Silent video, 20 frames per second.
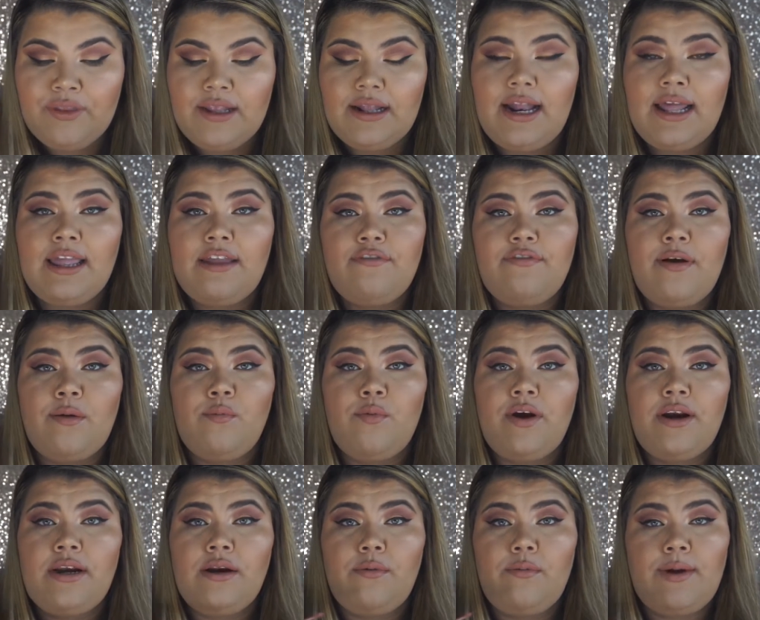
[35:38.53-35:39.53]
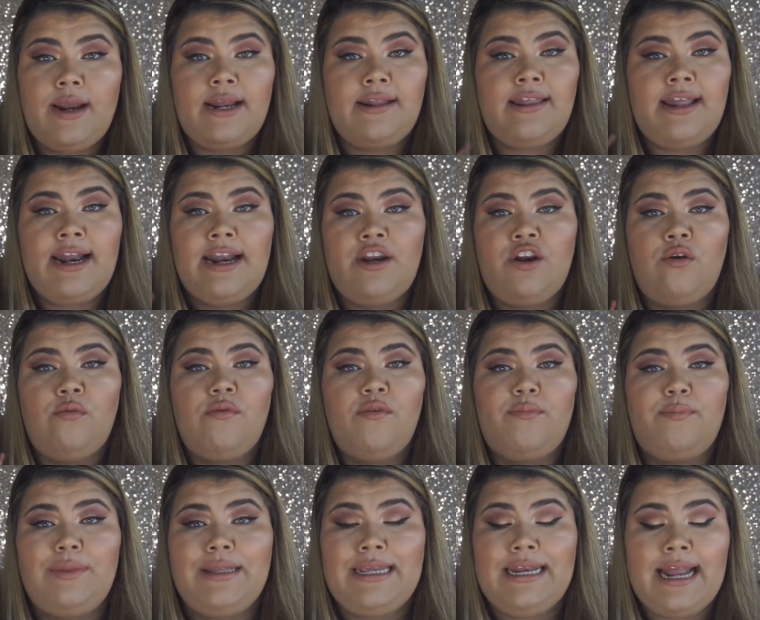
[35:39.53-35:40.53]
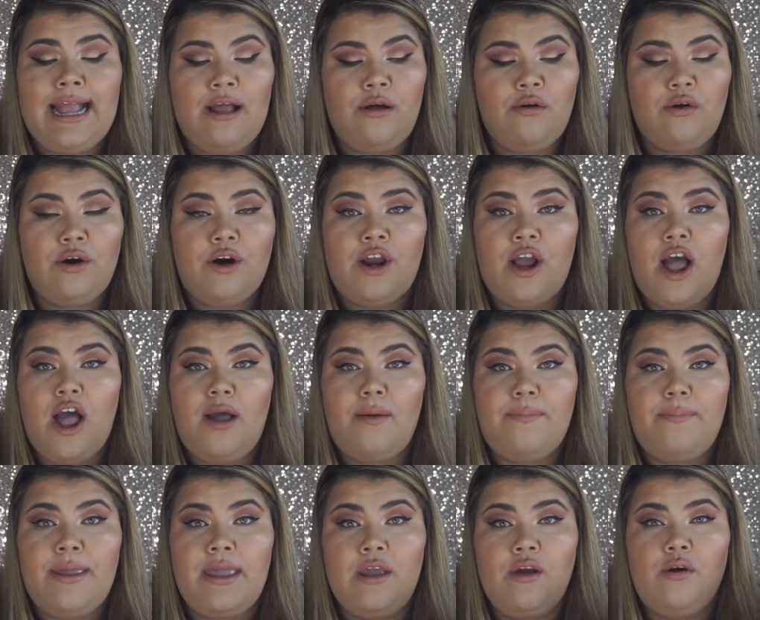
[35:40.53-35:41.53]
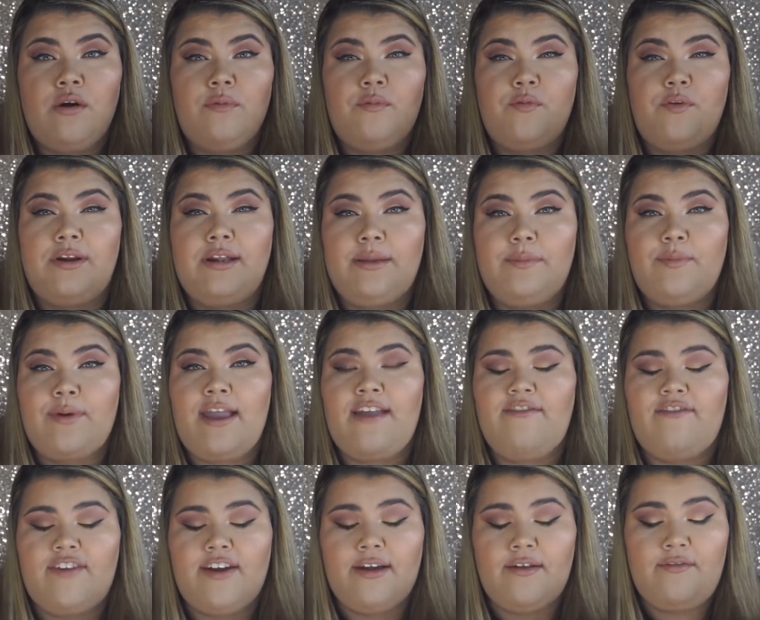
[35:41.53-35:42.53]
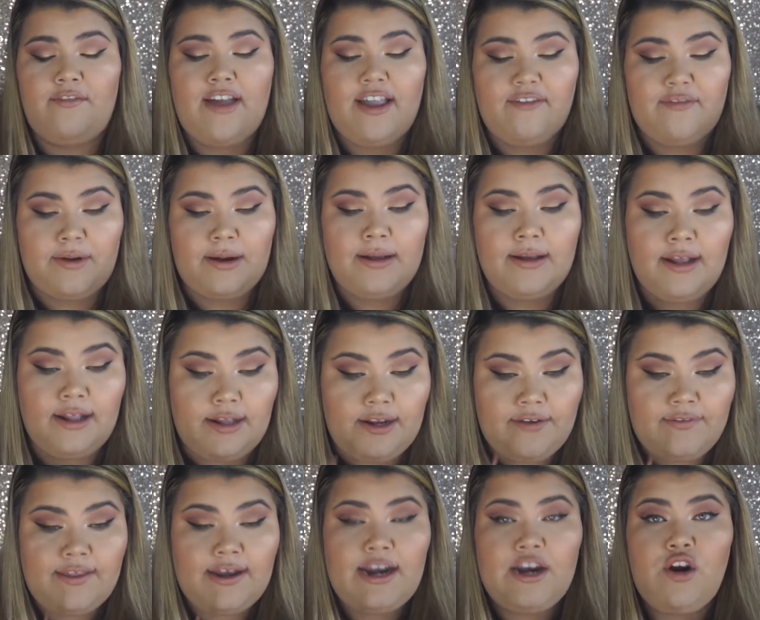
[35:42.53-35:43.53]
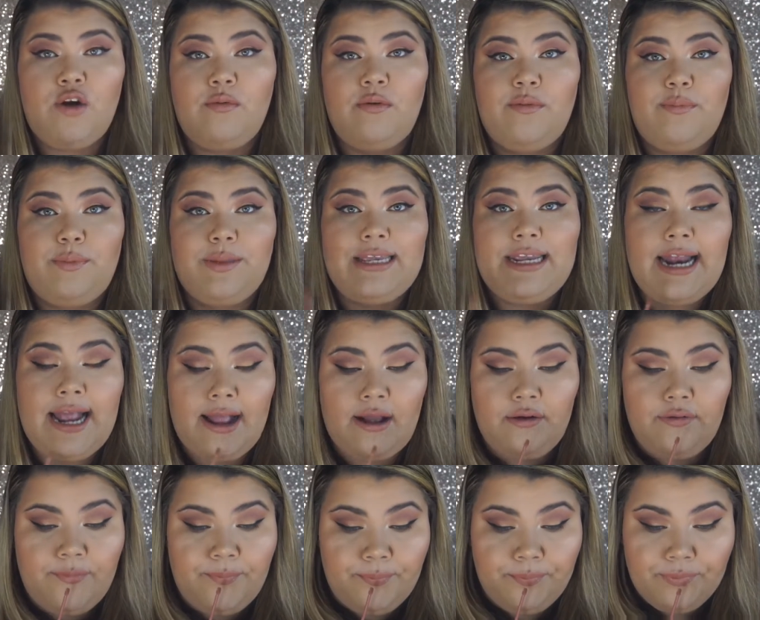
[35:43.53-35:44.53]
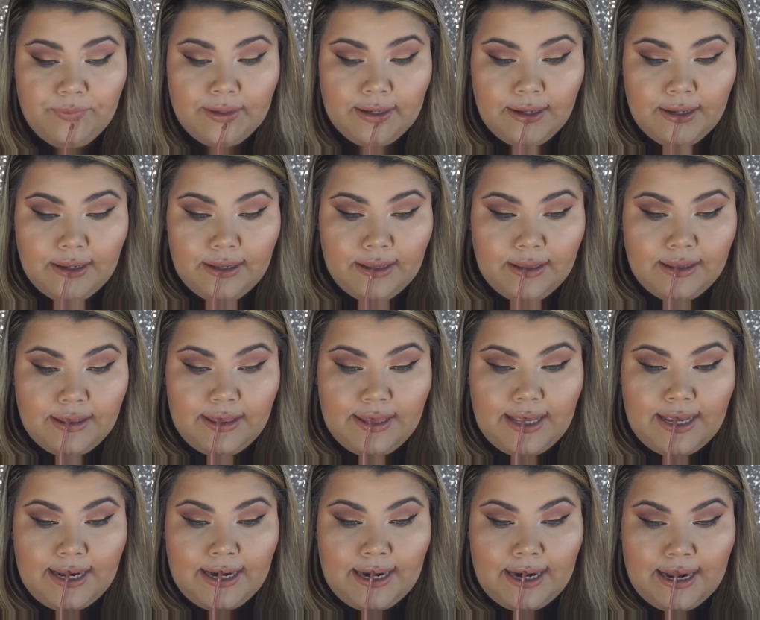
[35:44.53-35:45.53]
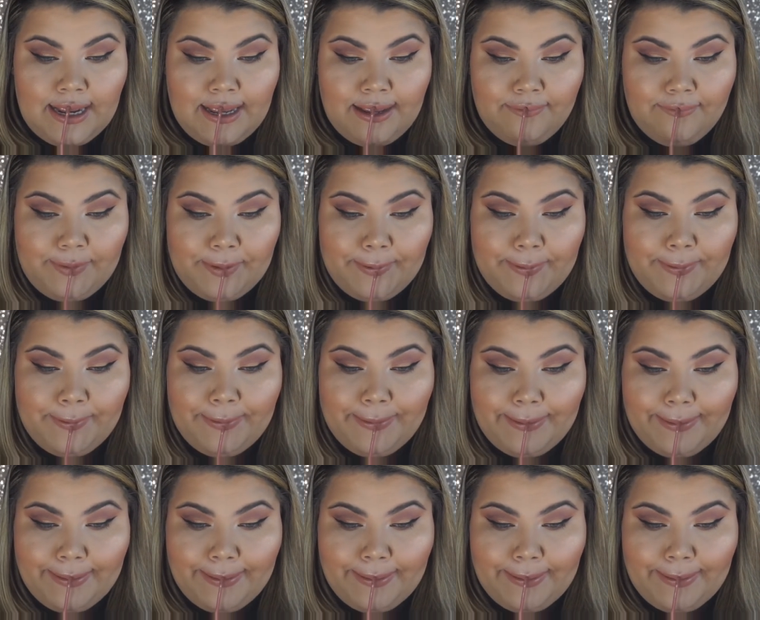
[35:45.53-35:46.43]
Like if I'm wearing a red that I know will bleed out, or a hot pink, or really bright, vibrant color that I know will bleed out, then I will